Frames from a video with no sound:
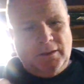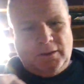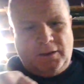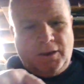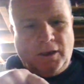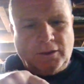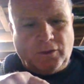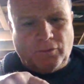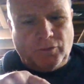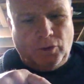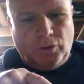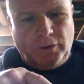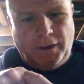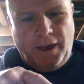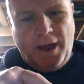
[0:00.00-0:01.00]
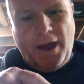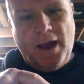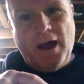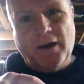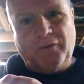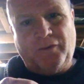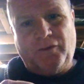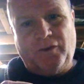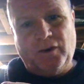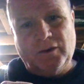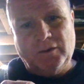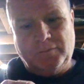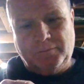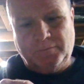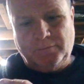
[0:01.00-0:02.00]
cut the roll in half,
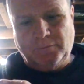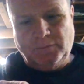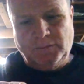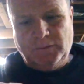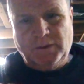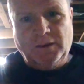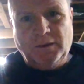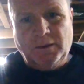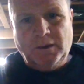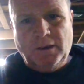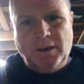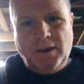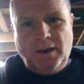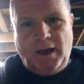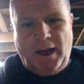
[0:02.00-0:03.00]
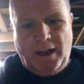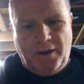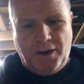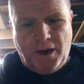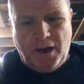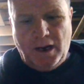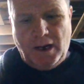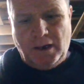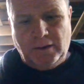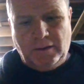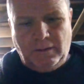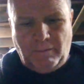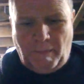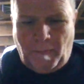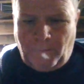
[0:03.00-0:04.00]
and uh,
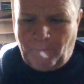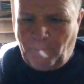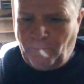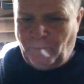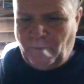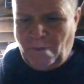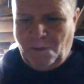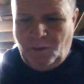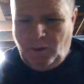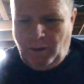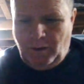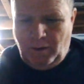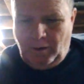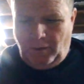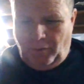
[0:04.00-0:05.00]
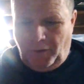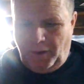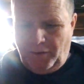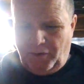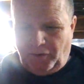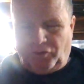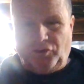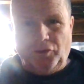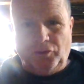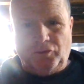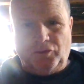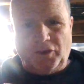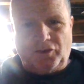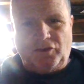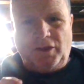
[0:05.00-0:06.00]
then just use
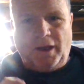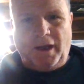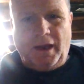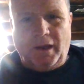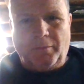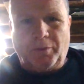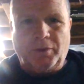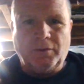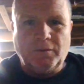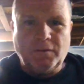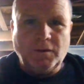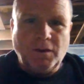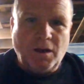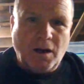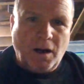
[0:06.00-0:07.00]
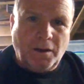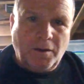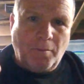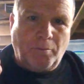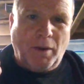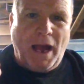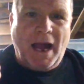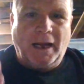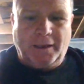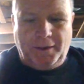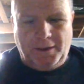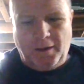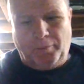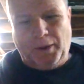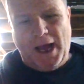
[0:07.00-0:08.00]
this tape on the back of
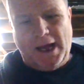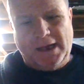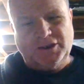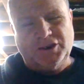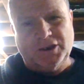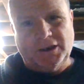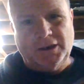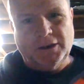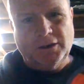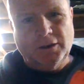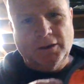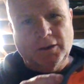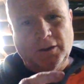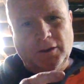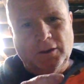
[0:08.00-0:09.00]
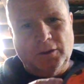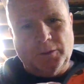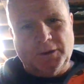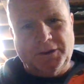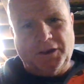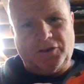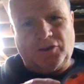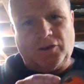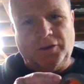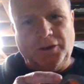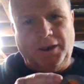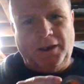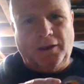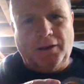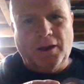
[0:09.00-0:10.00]
the Apache with this
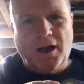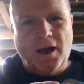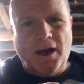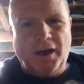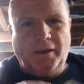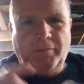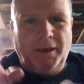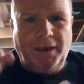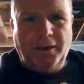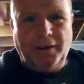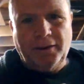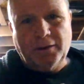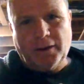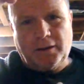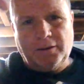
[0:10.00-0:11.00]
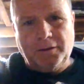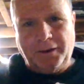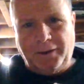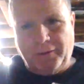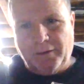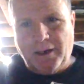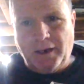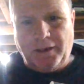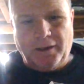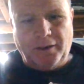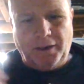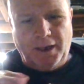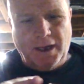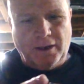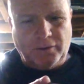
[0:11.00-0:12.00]
clean line meeting the clean line on
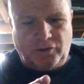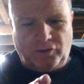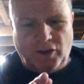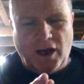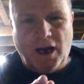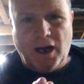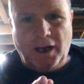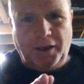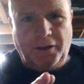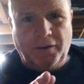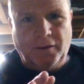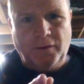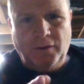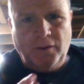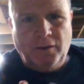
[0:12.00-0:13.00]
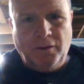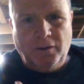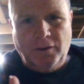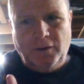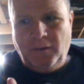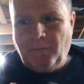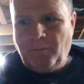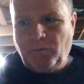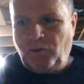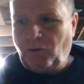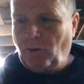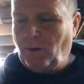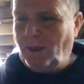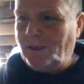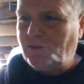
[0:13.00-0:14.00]
the outside.
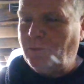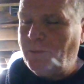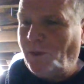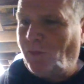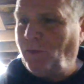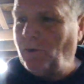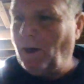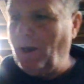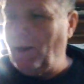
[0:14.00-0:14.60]
So that's my thought